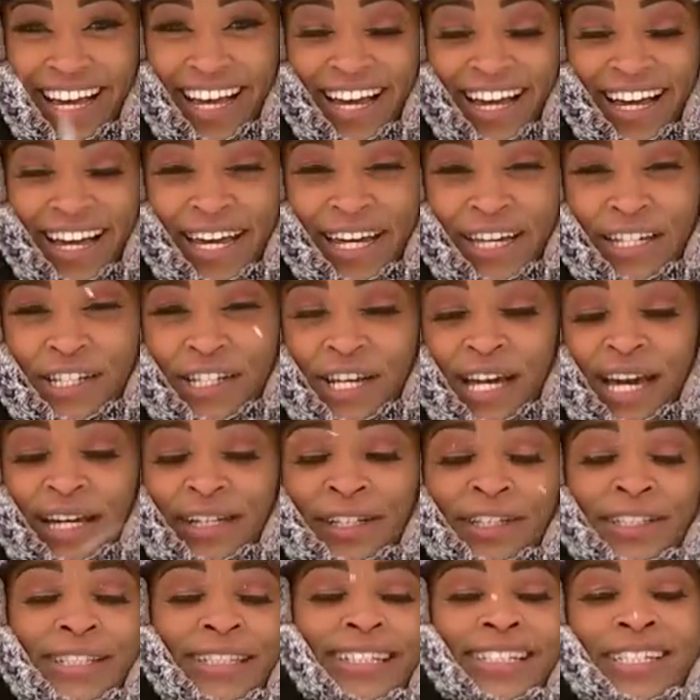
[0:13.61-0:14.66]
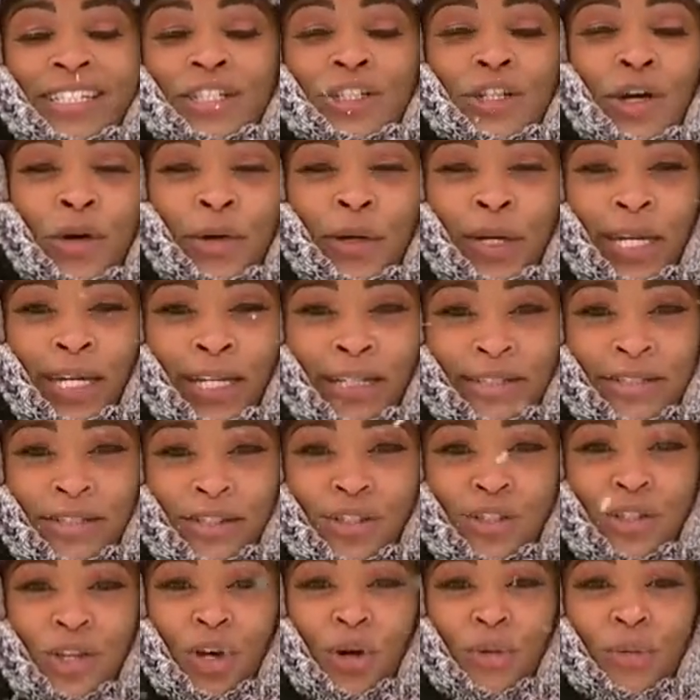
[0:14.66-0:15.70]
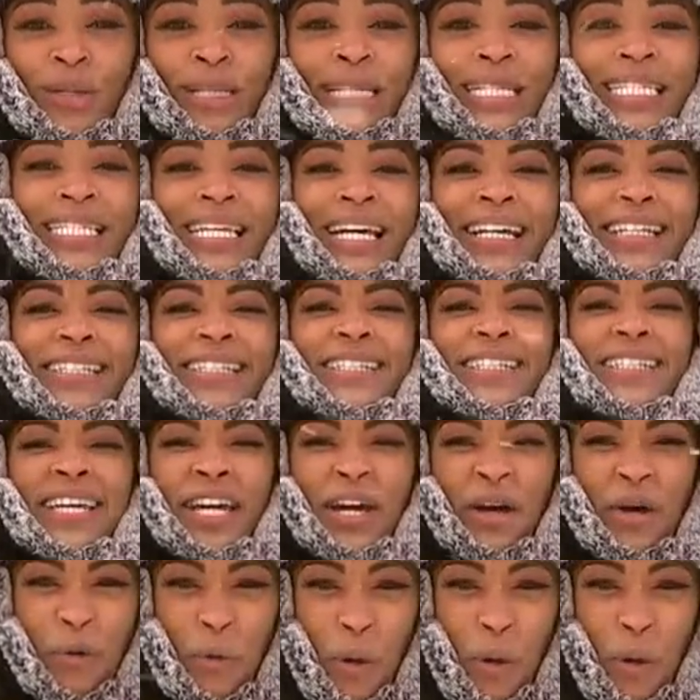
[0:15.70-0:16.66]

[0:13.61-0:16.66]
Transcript: Hey Jan, still no kids, so we decided to take a